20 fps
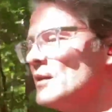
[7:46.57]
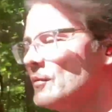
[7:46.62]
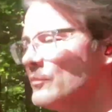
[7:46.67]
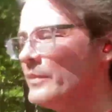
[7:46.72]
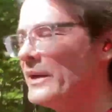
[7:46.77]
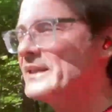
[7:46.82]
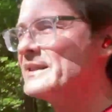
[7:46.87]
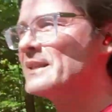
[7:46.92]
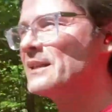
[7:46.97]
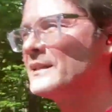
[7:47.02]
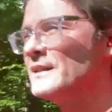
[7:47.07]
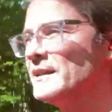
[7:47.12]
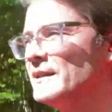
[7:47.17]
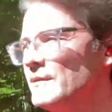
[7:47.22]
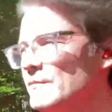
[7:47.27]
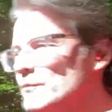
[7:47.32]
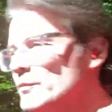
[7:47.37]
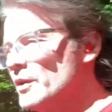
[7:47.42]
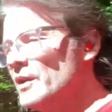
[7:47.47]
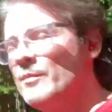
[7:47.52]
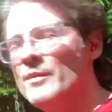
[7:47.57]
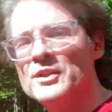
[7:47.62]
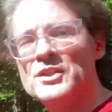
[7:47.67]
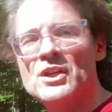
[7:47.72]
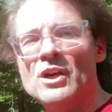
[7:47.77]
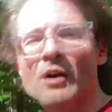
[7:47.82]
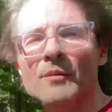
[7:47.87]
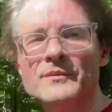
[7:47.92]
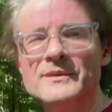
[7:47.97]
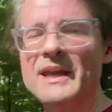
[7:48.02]
basically pretty much
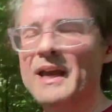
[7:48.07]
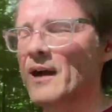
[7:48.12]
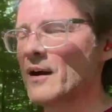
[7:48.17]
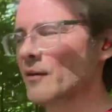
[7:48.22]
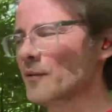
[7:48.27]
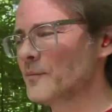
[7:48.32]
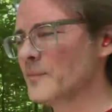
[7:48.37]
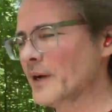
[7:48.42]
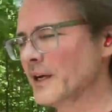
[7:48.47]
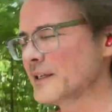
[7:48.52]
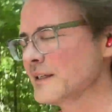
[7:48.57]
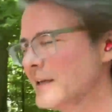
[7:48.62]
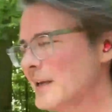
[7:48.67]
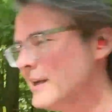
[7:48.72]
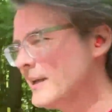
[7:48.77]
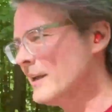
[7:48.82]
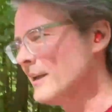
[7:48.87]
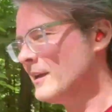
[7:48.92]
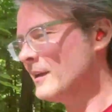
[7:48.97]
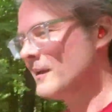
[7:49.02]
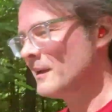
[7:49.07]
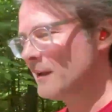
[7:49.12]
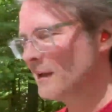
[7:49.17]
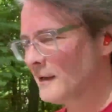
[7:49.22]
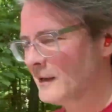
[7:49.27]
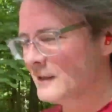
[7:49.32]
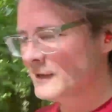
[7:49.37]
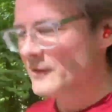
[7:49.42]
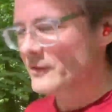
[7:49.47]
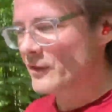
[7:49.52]
calm down, but
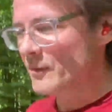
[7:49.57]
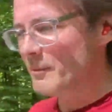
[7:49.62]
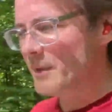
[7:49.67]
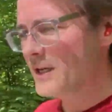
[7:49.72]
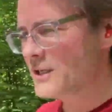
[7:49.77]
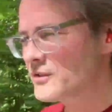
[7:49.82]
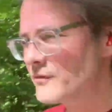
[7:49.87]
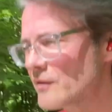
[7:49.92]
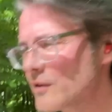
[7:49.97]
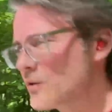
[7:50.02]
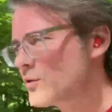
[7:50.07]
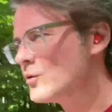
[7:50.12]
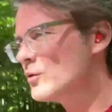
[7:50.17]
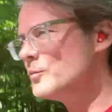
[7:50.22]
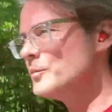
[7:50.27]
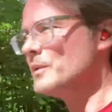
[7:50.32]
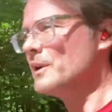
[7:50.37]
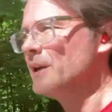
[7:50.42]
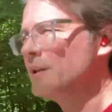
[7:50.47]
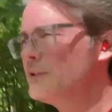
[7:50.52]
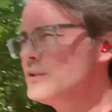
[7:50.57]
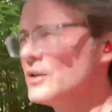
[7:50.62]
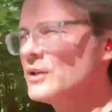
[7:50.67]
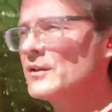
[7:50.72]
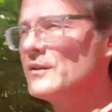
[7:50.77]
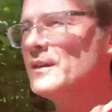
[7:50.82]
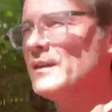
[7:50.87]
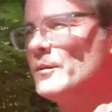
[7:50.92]
the mage of the group took the